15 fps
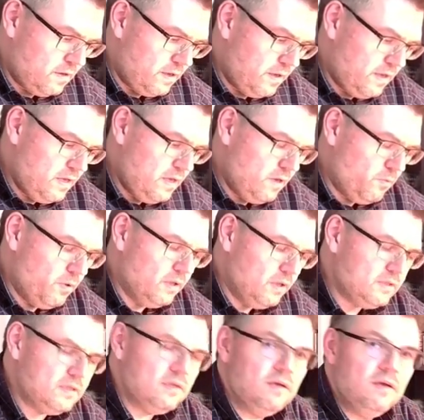
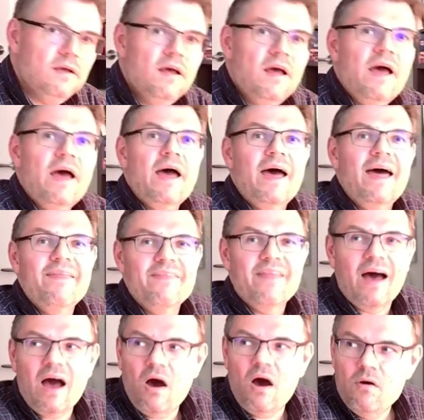equals and
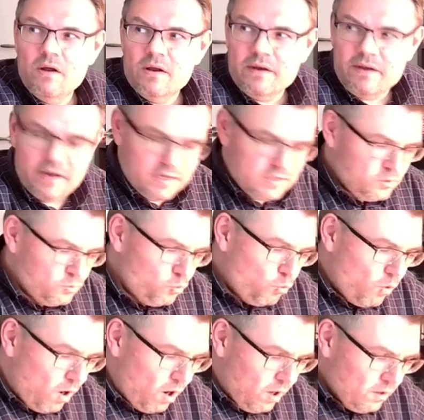now there's
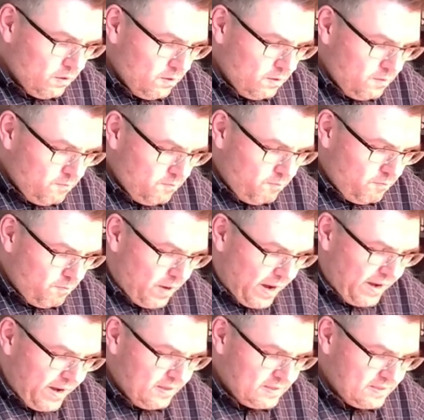1
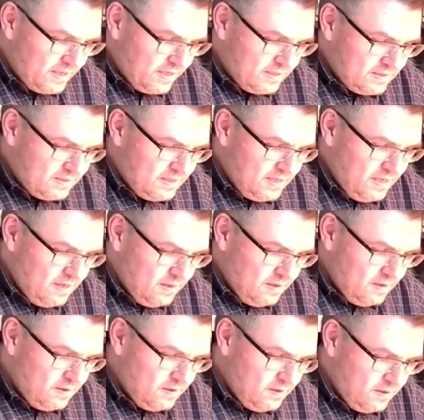minus st
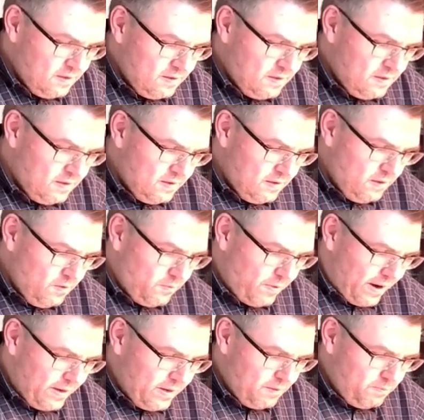
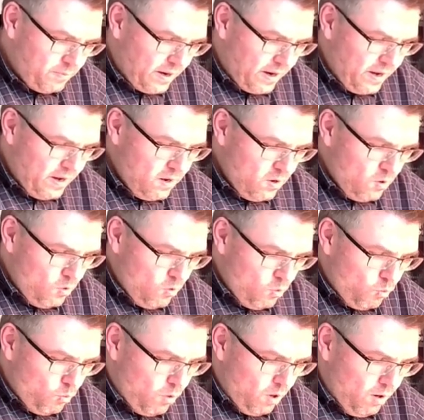divided by
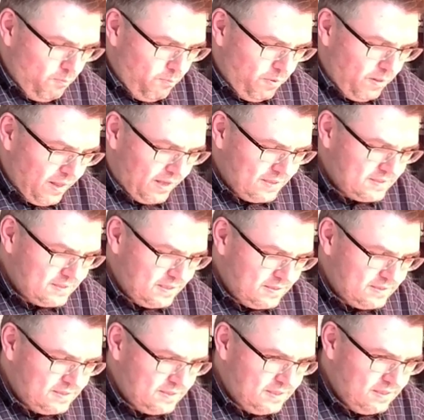1 plus
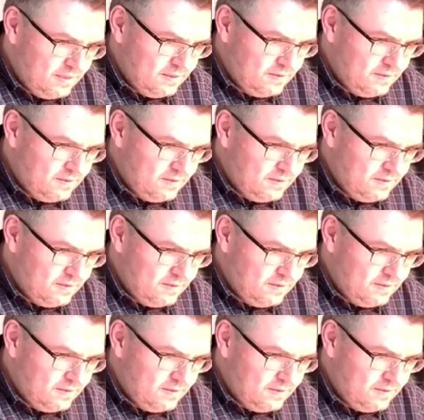st.